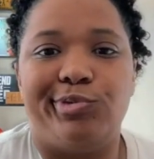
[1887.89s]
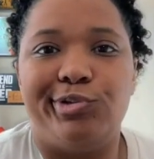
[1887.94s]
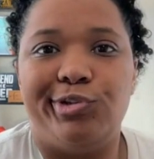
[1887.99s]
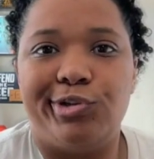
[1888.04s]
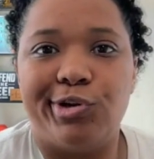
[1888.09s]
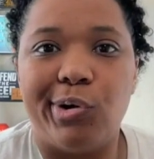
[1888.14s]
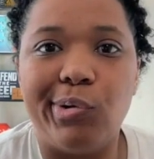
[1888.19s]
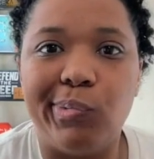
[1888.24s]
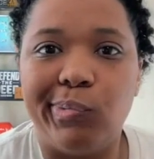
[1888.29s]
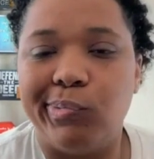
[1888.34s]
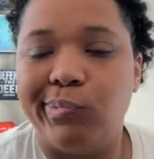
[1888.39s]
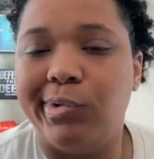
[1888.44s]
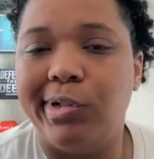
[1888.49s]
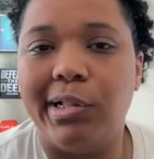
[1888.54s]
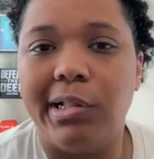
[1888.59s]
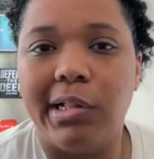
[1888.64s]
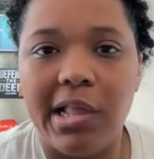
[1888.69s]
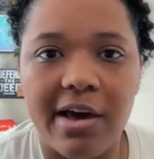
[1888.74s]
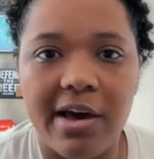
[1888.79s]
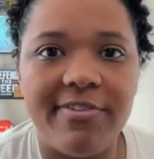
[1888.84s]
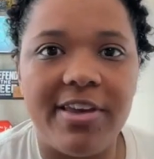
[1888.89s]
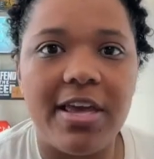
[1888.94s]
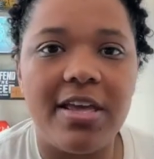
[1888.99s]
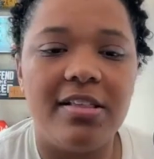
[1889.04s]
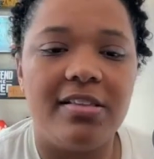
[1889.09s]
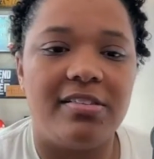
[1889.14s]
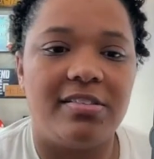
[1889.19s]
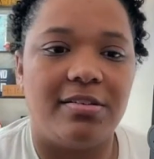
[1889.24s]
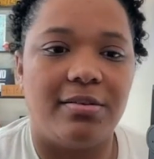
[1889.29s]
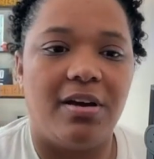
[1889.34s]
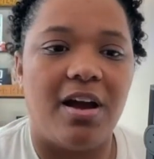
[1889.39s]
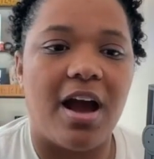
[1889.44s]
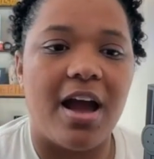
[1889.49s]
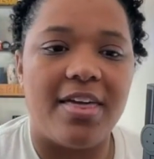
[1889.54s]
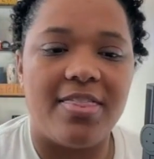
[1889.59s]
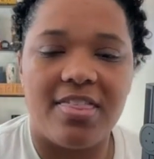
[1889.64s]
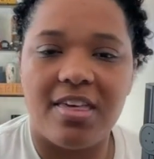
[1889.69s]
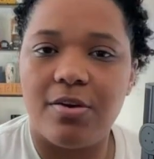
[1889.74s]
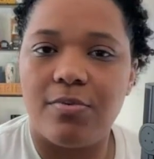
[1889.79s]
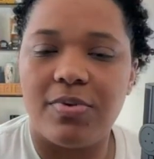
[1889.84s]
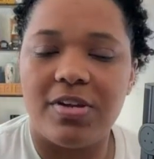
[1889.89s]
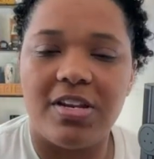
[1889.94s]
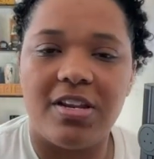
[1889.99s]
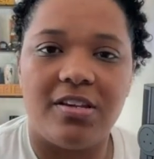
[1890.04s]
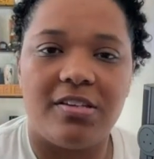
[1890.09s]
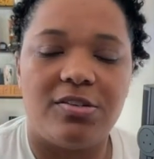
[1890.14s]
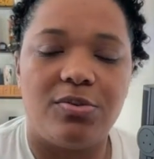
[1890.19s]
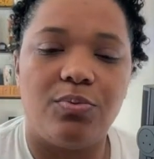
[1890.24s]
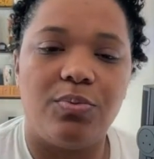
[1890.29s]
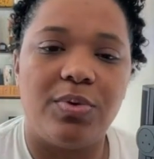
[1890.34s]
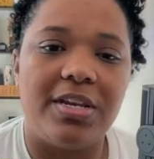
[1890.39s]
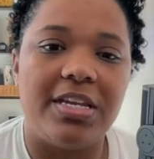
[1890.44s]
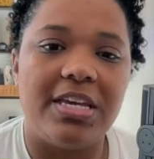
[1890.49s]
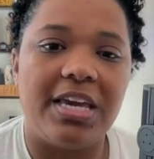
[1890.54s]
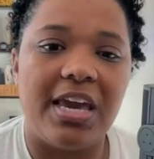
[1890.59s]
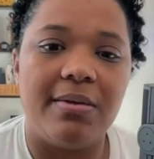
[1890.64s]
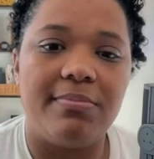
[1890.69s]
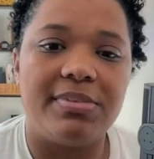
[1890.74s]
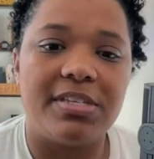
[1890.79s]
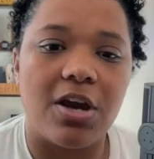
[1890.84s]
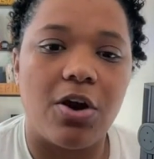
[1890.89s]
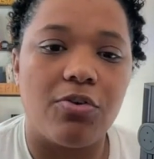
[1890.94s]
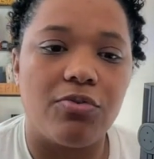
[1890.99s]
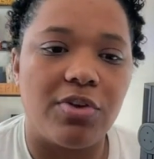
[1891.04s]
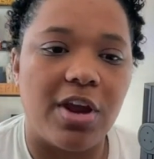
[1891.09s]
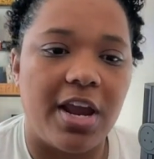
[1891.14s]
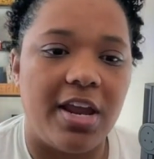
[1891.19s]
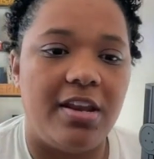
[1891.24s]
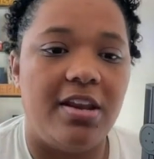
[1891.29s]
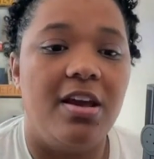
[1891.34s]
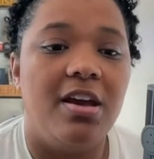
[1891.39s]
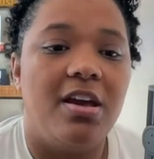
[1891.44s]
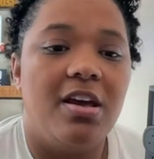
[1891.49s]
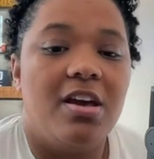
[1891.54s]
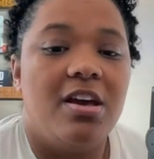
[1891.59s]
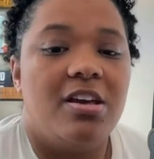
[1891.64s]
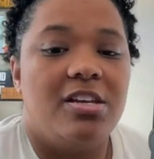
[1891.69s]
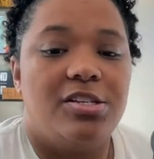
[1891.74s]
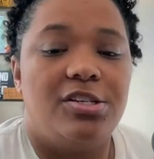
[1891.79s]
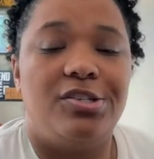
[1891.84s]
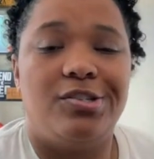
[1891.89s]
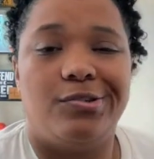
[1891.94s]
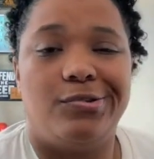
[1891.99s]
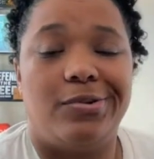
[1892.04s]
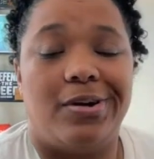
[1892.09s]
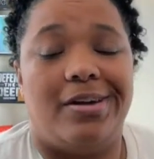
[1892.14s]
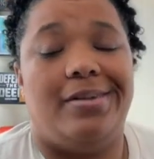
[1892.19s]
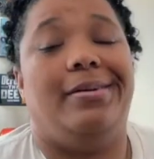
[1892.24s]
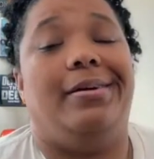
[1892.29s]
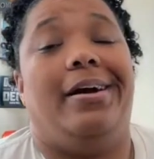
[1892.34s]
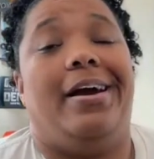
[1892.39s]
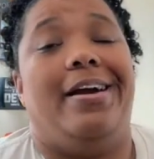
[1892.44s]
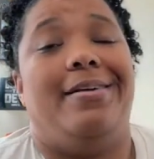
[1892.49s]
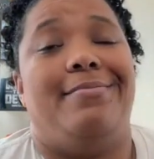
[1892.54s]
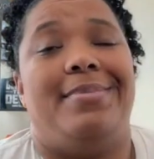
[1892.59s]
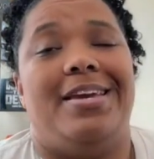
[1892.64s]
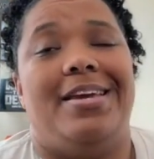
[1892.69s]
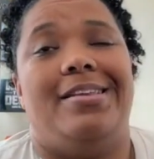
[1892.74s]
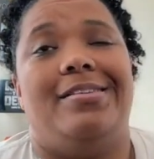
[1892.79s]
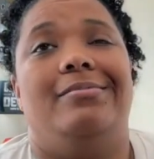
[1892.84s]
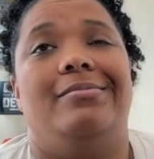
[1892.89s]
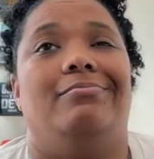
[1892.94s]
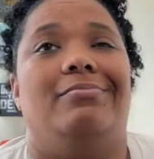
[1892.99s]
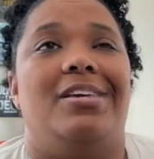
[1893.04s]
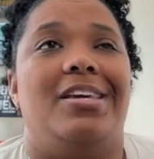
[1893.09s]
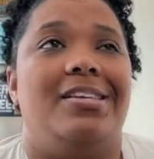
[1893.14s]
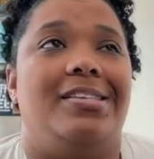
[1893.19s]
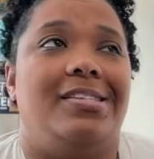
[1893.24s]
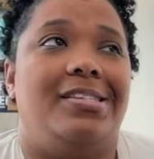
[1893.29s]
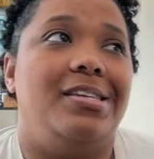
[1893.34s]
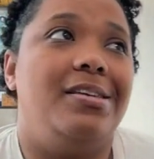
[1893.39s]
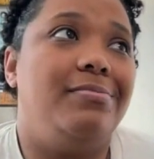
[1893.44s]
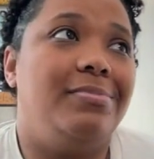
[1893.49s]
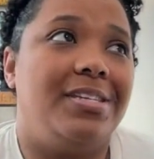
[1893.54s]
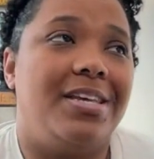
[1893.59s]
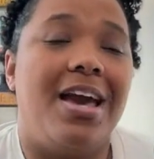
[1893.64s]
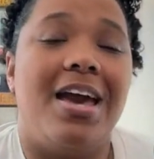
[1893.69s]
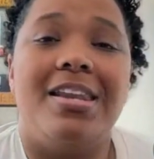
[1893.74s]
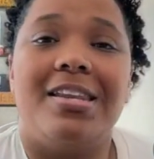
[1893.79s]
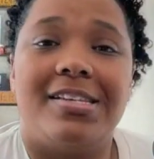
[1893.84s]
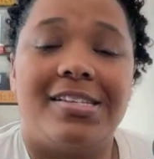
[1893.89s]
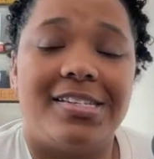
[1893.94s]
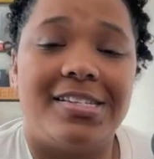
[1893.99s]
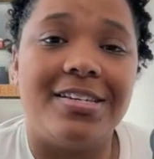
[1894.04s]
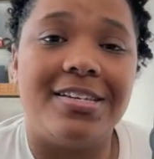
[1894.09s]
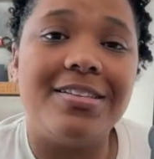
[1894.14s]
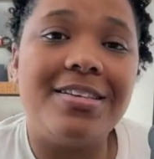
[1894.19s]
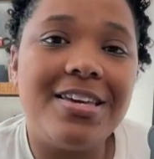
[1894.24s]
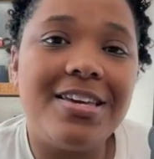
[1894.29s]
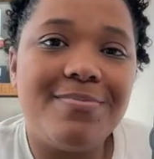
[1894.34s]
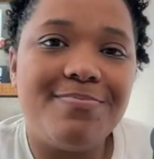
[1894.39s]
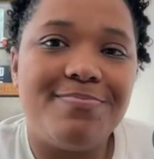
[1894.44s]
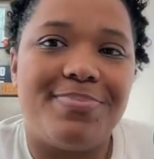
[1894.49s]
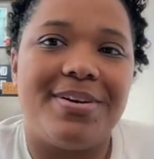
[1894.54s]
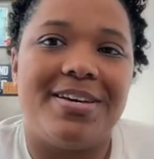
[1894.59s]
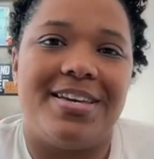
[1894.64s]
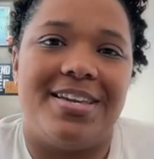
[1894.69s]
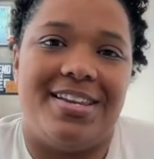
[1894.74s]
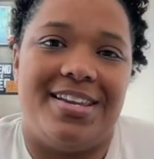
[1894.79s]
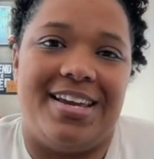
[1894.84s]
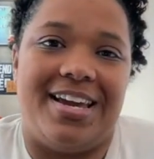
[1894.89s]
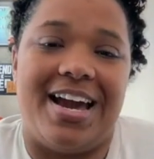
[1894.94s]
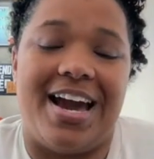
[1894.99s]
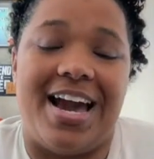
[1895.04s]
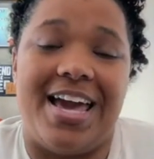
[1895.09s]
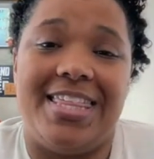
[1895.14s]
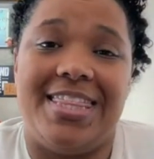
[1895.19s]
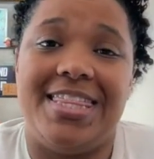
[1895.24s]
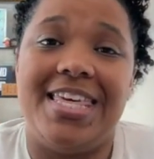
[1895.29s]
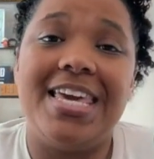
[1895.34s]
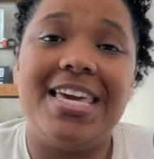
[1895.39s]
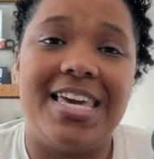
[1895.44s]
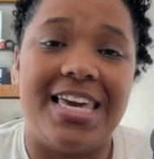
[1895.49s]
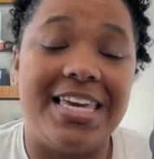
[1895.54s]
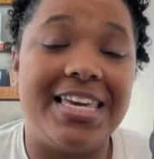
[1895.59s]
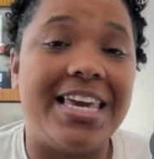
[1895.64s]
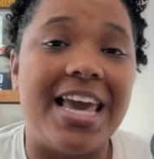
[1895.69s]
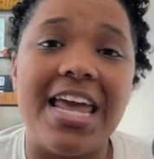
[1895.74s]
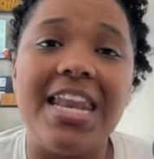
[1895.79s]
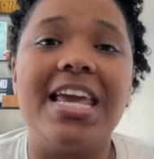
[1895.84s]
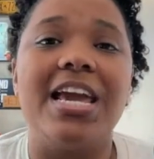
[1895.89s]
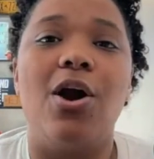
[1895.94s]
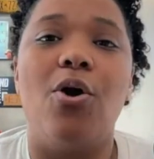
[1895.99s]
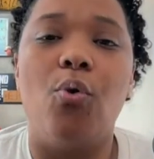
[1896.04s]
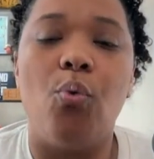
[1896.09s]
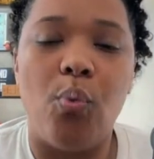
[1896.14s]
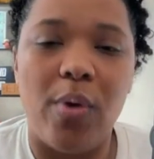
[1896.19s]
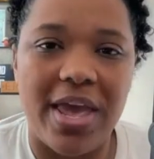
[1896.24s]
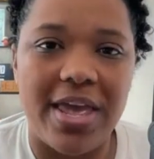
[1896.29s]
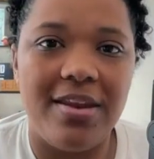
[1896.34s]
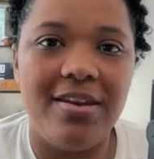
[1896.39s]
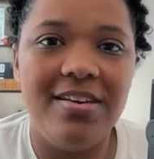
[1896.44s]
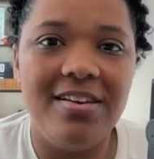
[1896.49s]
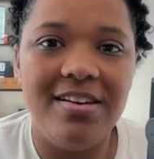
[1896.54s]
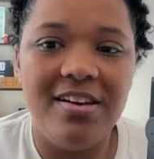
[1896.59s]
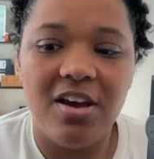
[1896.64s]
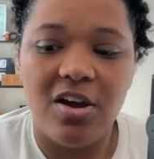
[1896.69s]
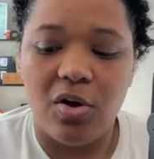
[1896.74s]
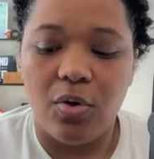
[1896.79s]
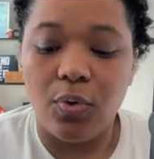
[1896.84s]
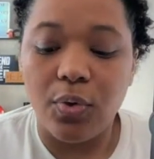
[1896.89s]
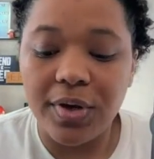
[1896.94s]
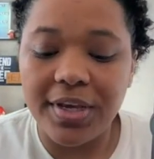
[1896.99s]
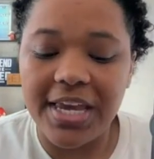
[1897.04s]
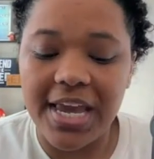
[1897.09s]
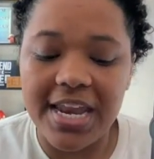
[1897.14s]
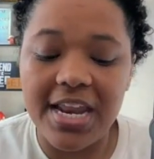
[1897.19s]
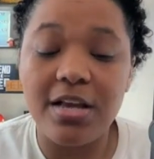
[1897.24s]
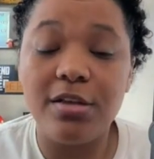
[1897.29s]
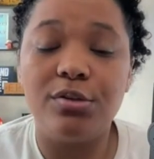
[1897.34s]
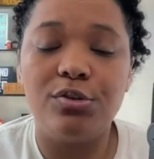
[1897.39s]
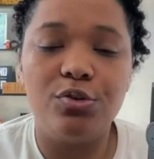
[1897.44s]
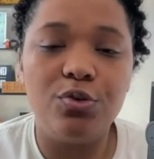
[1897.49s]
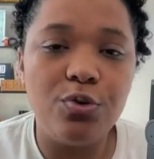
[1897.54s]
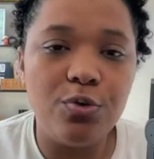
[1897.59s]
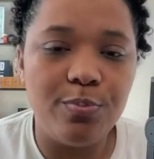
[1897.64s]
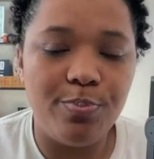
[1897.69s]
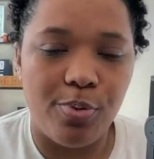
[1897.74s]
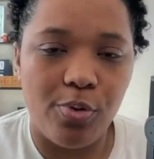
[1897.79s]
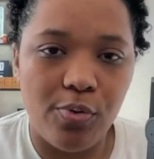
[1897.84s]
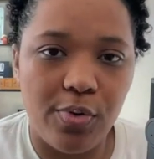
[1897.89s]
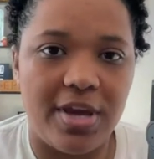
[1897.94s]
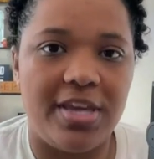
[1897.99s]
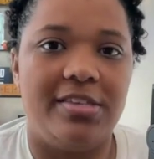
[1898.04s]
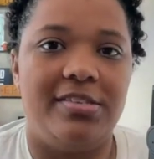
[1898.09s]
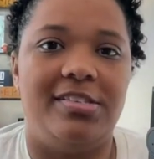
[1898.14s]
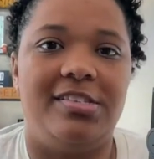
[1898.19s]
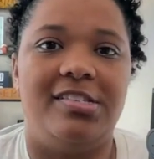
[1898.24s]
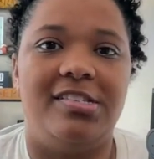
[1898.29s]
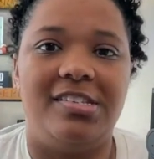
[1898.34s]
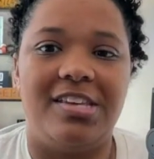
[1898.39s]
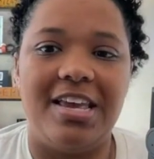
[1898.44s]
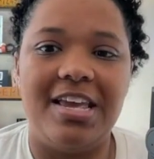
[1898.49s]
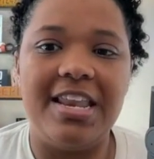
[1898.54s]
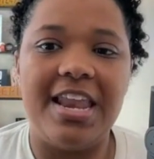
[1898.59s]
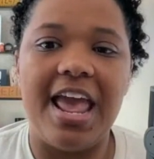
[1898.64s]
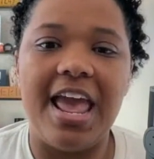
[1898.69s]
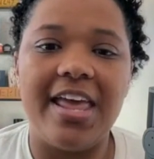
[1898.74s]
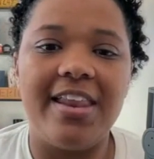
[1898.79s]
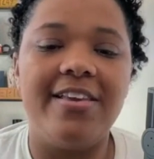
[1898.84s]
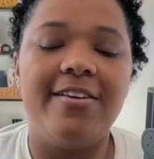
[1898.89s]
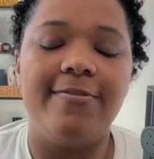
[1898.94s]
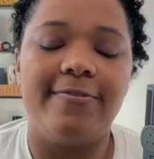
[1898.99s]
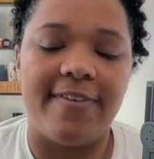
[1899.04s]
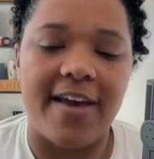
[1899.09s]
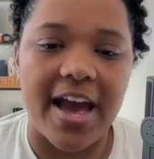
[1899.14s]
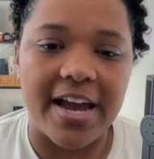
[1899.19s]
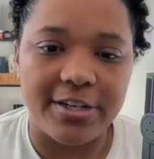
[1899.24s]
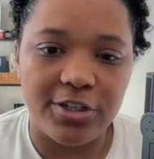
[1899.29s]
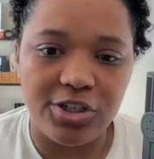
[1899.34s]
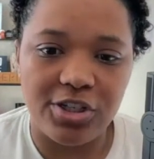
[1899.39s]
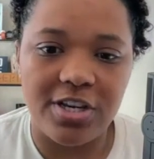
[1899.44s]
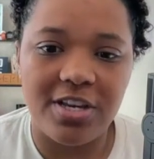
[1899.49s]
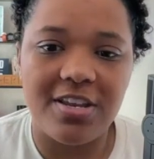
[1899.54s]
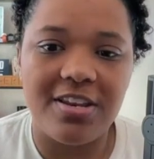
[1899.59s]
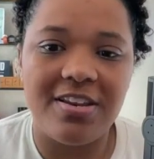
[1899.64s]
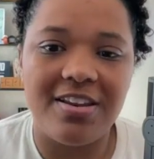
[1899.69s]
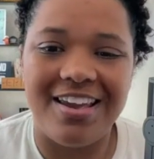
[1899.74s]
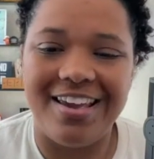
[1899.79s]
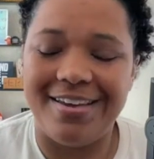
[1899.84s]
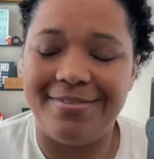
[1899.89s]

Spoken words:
Don't love it. I think we need to win games outright. So, I mean, it seems kind of silly, but I think getting a win or getting 2 points in any fashion